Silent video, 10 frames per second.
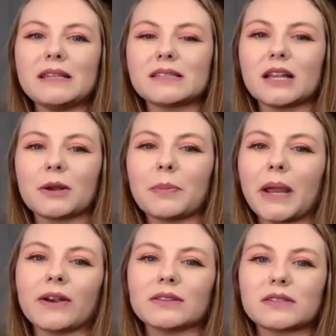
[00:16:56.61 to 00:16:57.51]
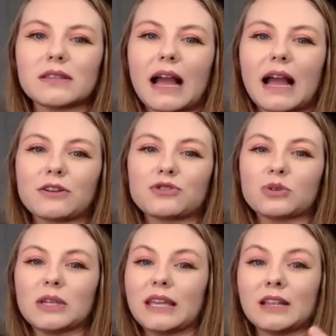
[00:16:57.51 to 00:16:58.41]
their parents actually
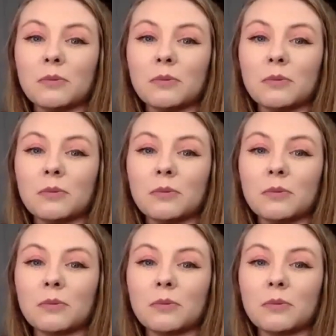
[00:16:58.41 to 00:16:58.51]
get in the